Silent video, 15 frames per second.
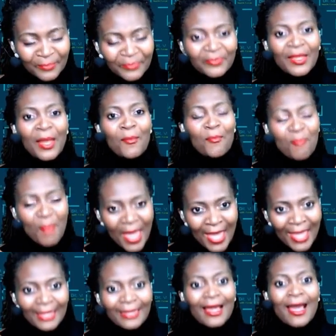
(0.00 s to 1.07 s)
Men
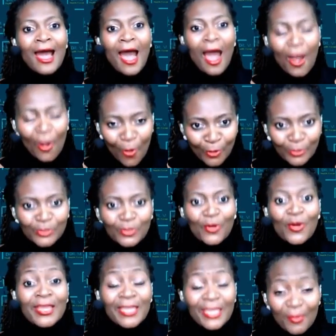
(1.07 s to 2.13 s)
are also
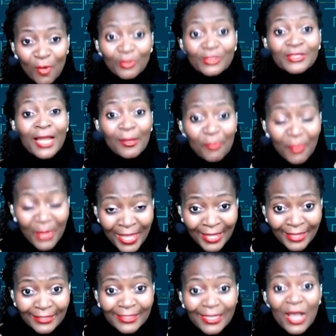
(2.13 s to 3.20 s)
emotional beings.
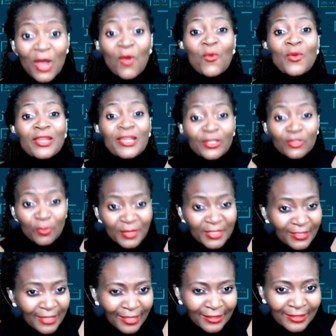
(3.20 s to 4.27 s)
We need to be
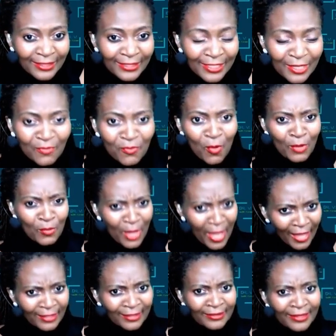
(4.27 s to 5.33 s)
sensitive when we handle
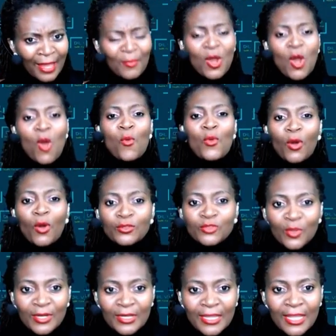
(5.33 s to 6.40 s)
them. We also
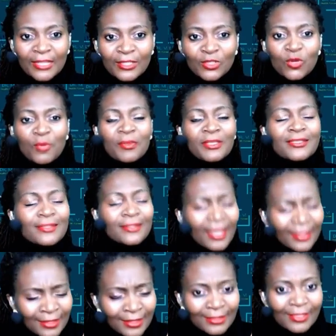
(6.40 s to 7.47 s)
need to be
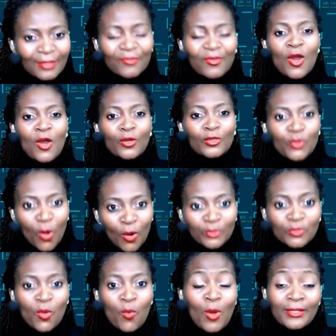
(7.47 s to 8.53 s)
sensitive to also
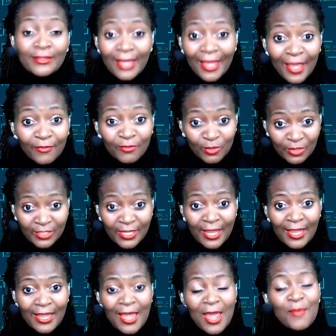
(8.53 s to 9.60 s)
what they have to share.
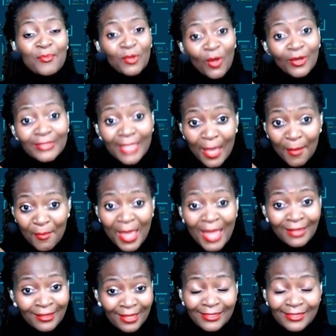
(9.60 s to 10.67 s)
Because a man that
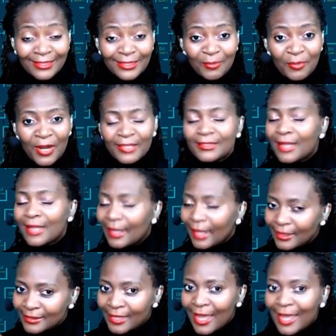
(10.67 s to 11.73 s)
is depressed, like I
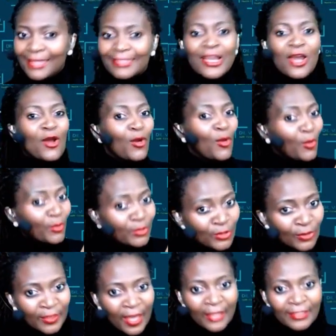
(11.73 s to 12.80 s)
said, goes to
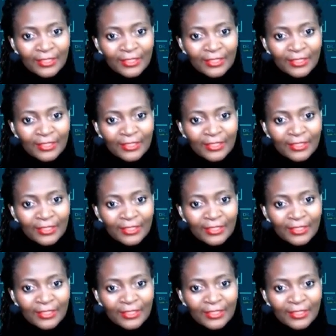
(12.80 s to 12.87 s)
that